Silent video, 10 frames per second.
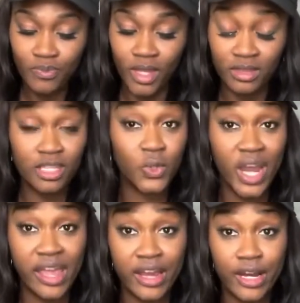This
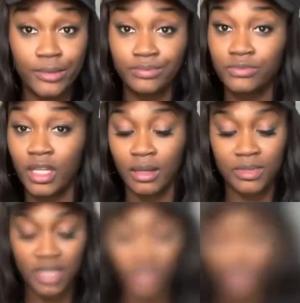right here, I'm
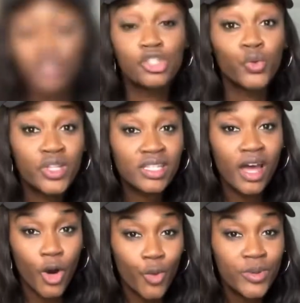telling you, as soon as
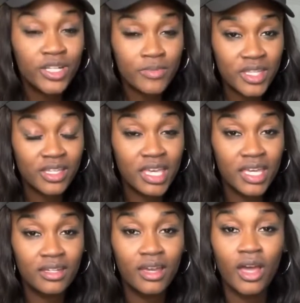I open up the
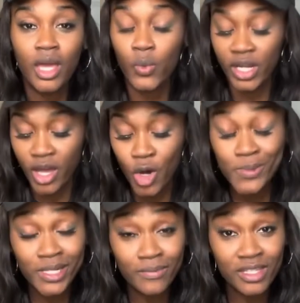kit, when I
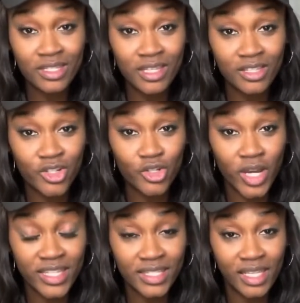open up the Caesar
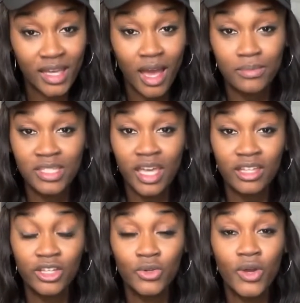dressing, I'm
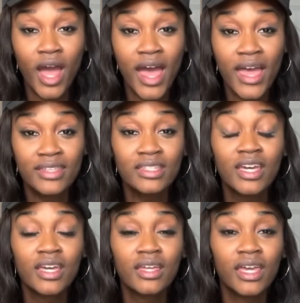telling you guys,
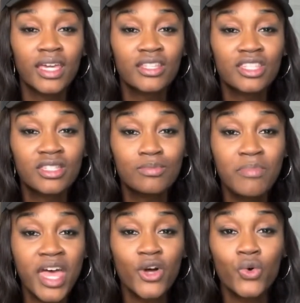it
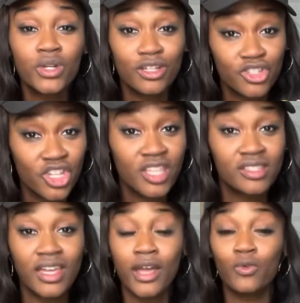smelled
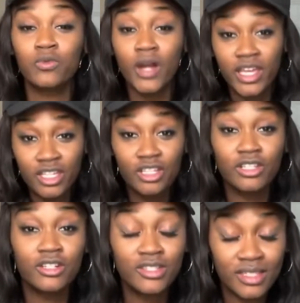just like
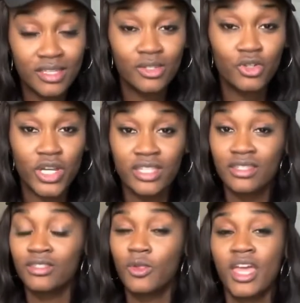regular Caesar
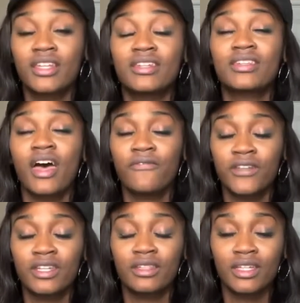dressing. So they
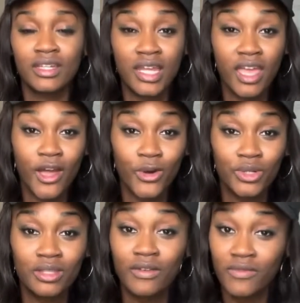definitely
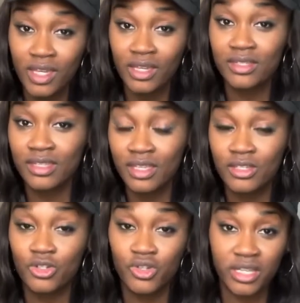nailed the vegan
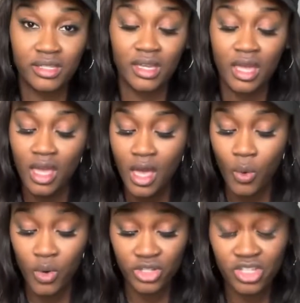Caesar dressing,
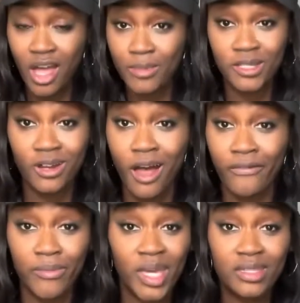which tops it off
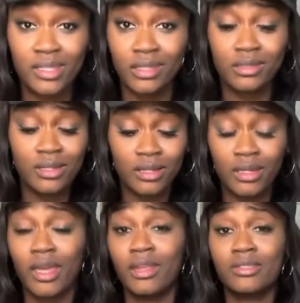and makes it look
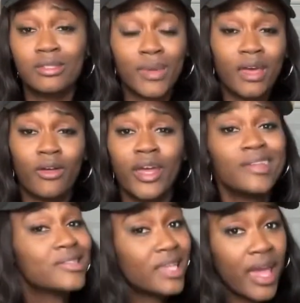and smell
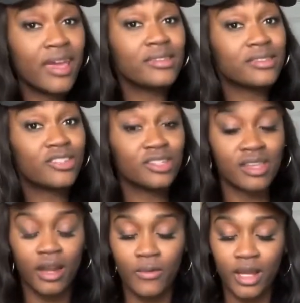and taste just
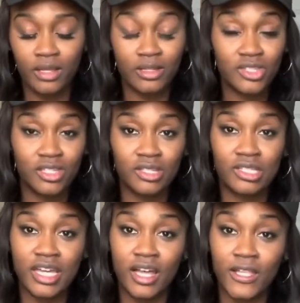like a regular Caesar
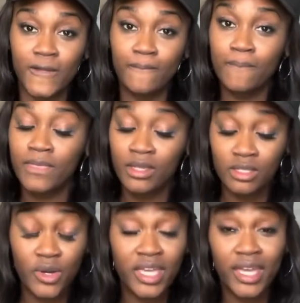salad.
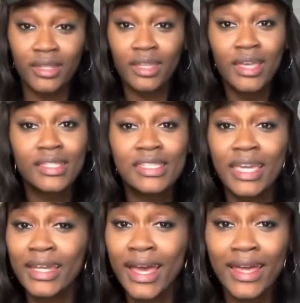So again,
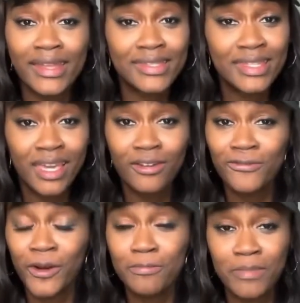10 out of 10
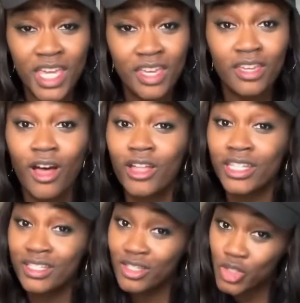for me. Y'all
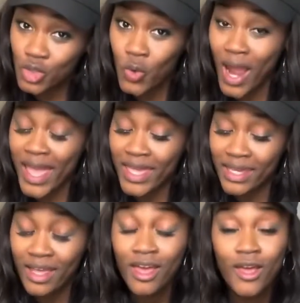need to try
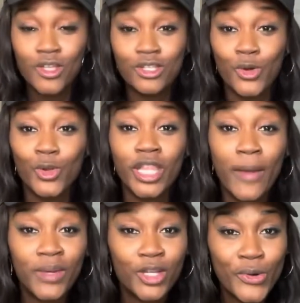it. So
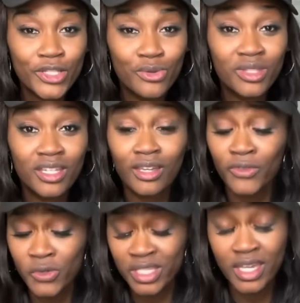let me know what you think. If
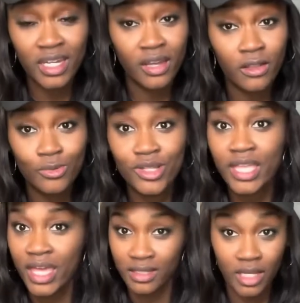you see any other ones,
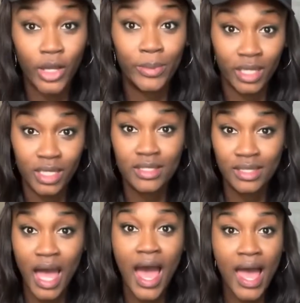hey, tell me, because
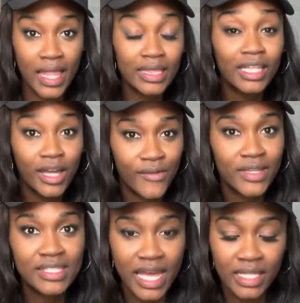I love
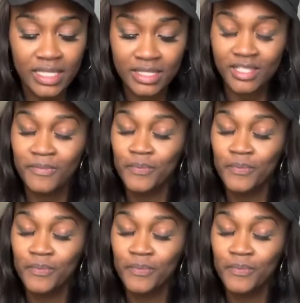salads.